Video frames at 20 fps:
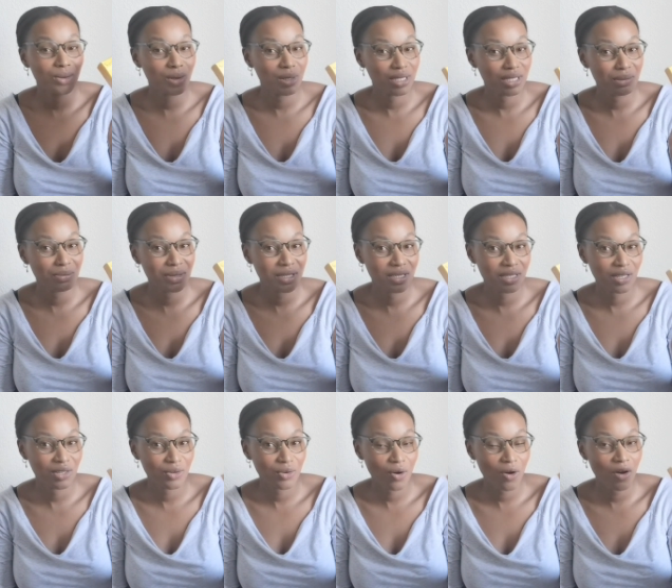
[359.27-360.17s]

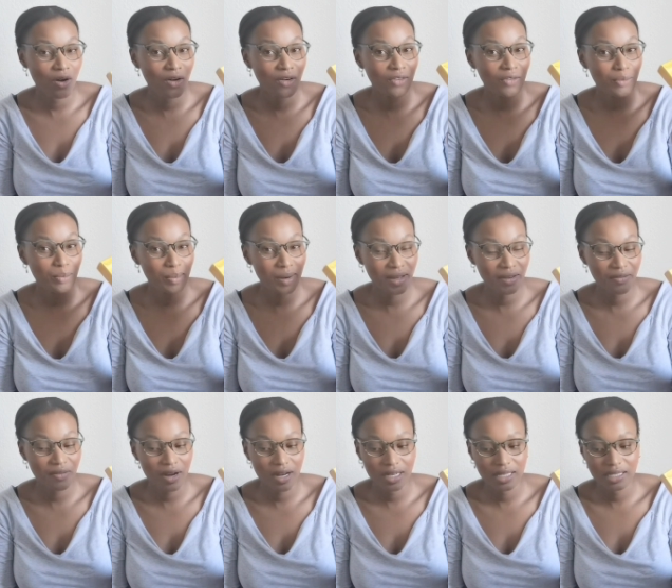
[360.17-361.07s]
30% off
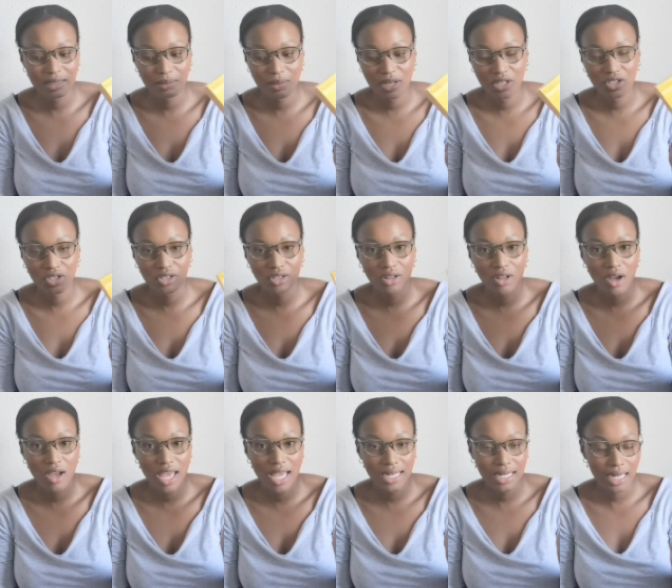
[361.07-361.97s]
Black Friday
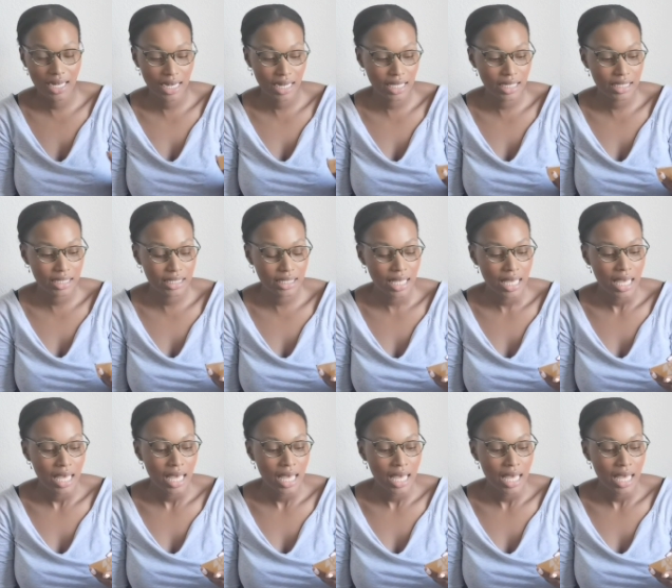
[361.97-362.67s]
special at Clicks.